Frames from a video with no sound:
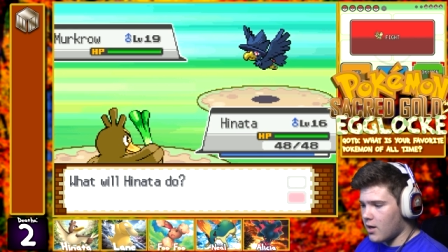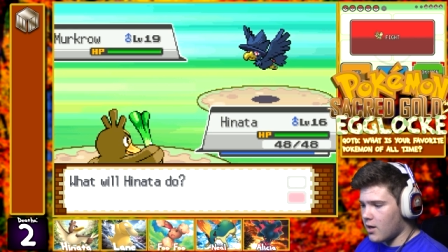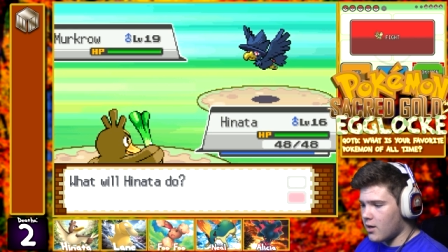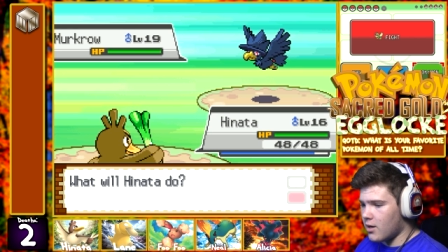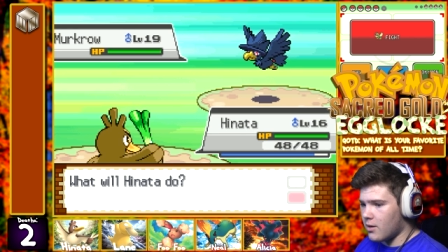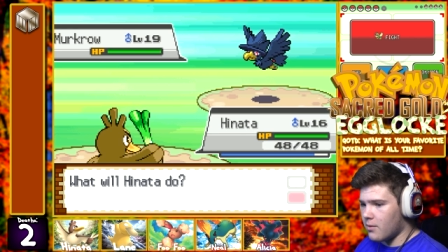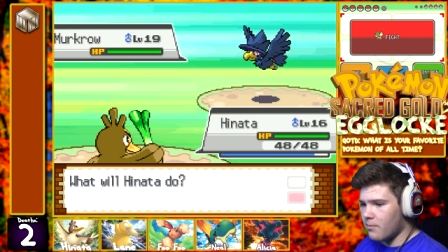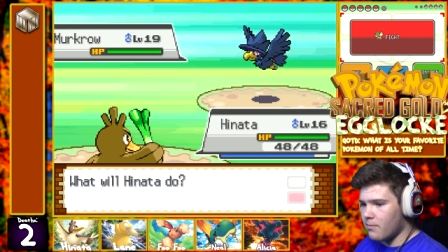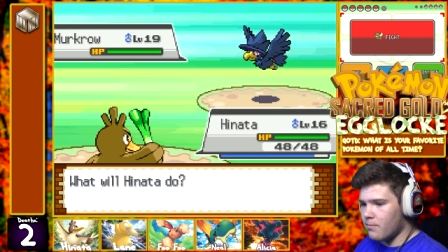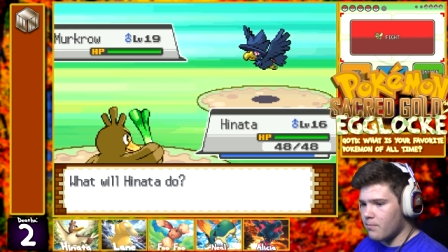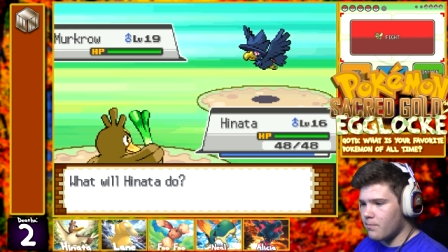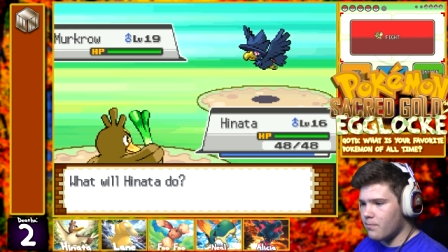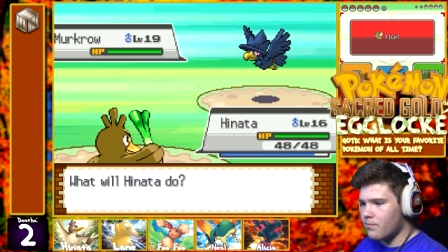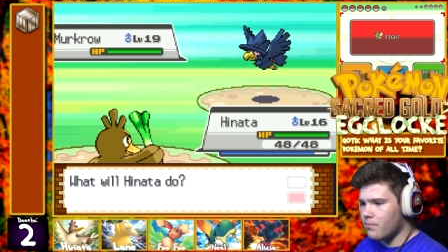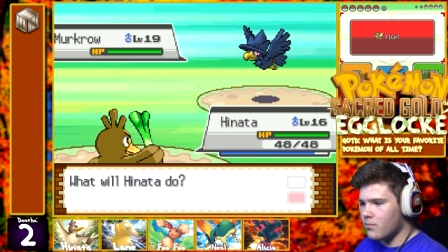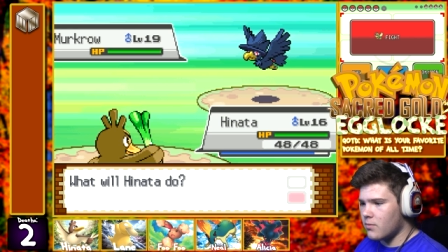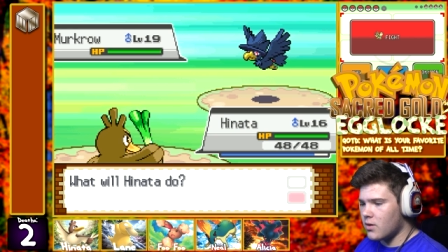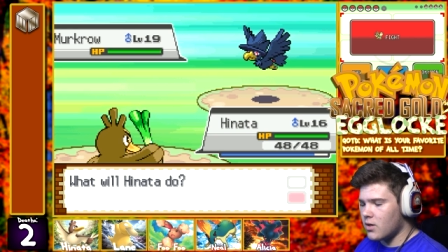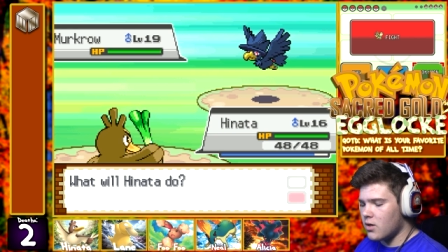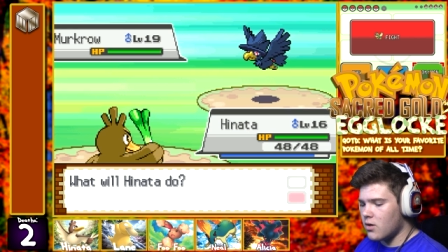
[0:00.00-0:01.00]
Um,
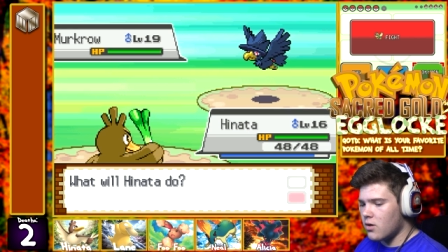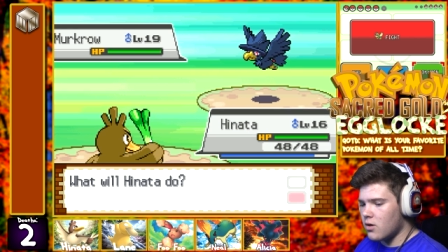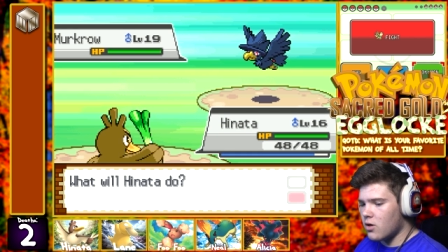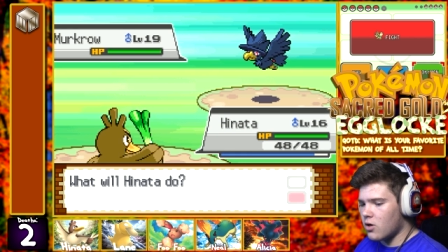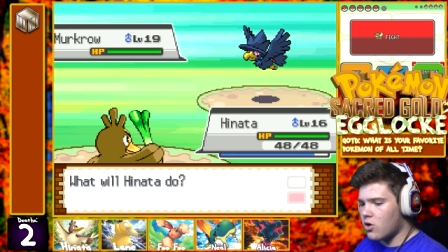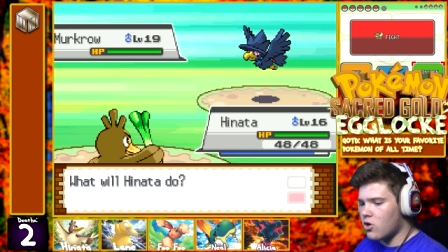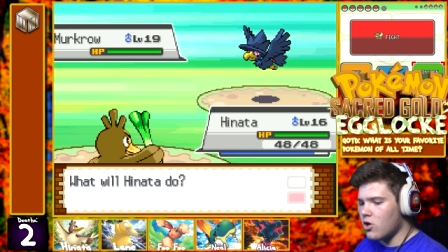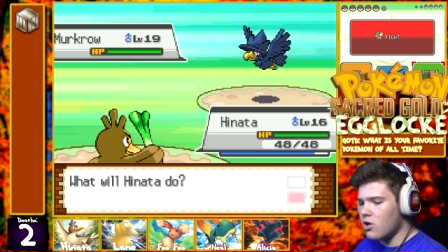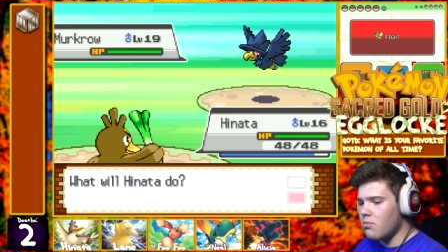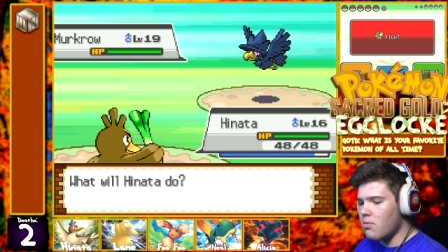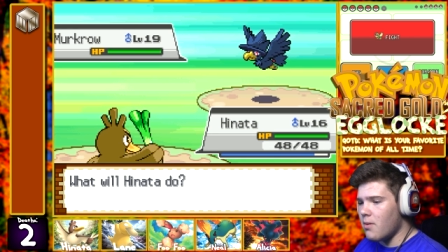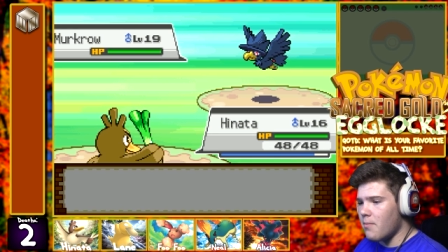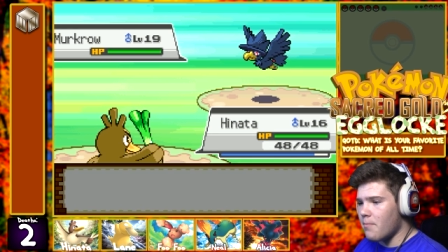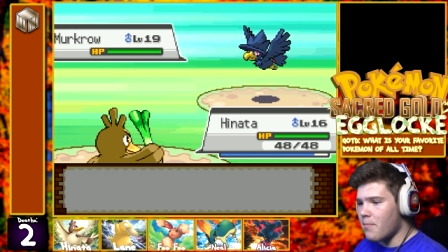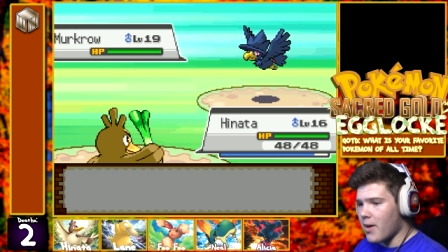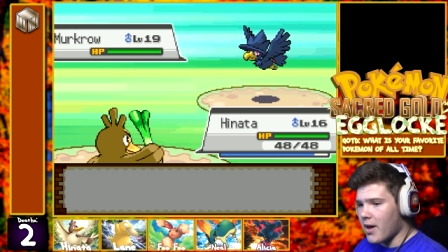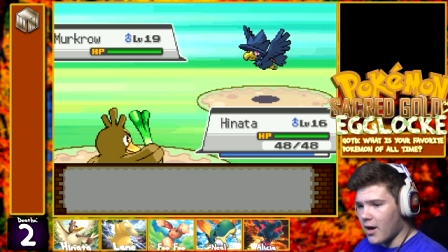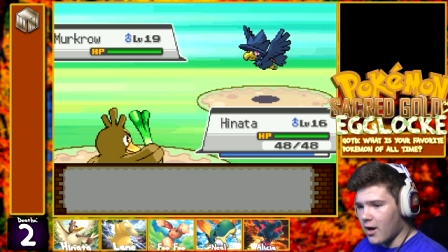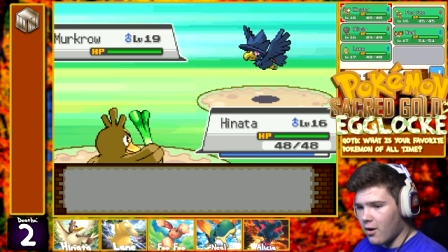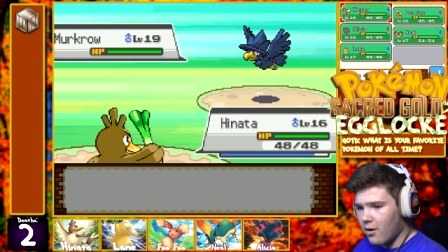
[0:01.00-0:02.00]
could have been
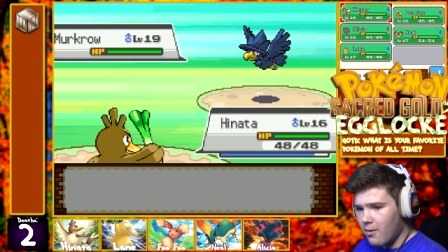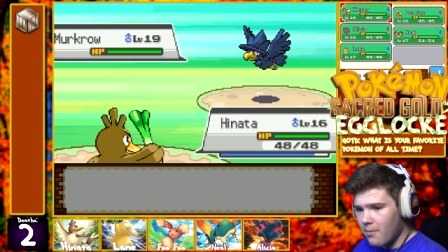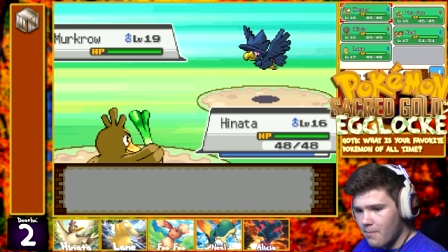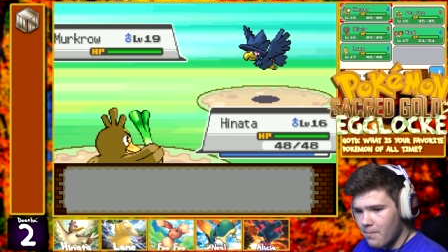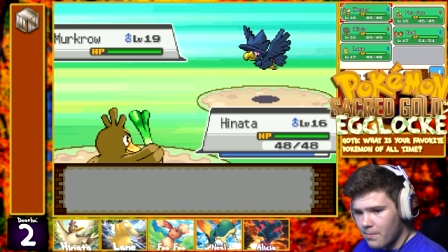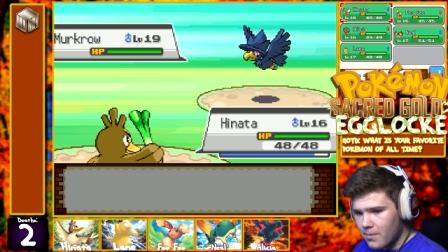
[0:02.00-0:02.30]
better.